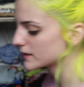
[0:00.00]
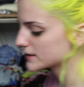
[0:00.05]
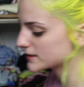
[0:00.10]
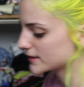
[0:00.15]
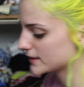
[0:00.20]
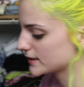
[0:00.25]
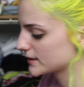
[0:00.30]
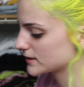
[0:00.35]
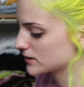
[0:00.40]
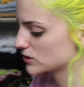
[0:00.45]
This
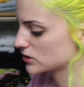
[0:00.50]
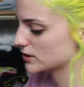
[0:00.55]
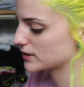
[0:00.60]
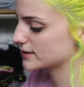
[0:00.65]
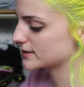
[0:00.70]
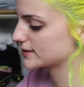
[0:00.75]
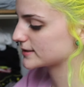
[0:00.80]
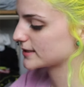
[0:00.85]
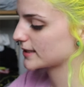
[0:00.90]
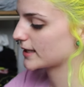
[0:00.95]
is
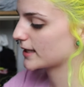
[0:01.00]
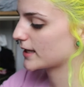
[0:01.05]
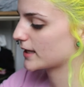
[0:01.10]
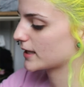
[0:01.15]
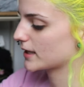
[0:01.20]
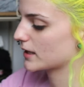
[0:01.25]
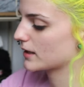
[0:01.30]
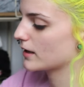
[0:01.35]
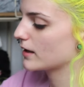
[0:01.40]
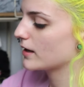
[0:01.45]
just
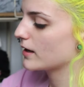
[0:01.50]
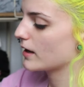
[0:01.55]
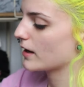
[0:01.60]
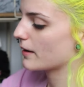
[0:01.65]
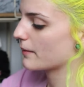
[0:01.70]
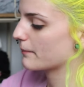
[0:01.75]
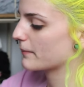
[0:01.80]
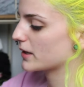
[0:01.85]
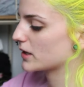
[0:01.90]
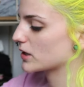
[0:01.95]
an
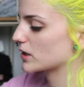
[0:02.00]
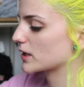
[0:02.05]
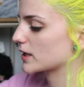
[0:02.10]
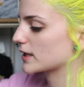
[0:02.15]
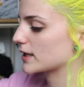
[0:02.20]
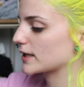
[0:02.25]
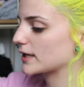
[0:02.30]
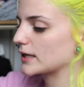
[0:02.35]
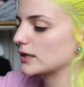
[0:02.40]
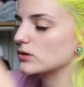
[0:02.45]

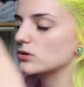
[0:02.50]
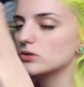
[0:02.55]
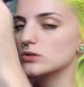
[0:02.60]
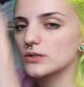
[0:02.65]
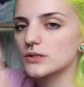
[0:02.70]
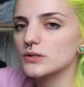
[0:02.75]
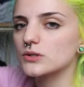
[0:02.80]
American Eagle